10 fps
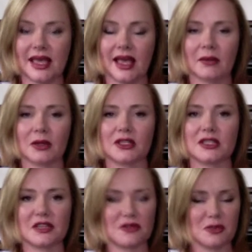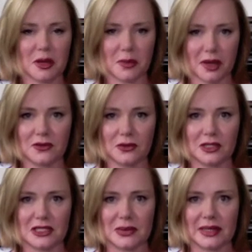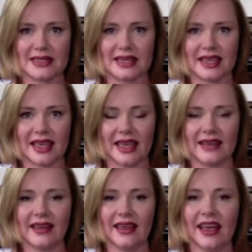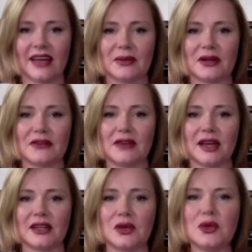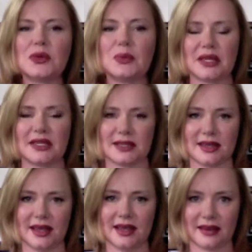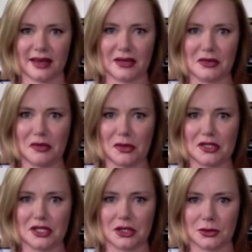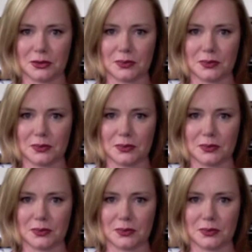I'm going to sift my way through it as quick as I can, and I'm going to find good bits that I can report to you.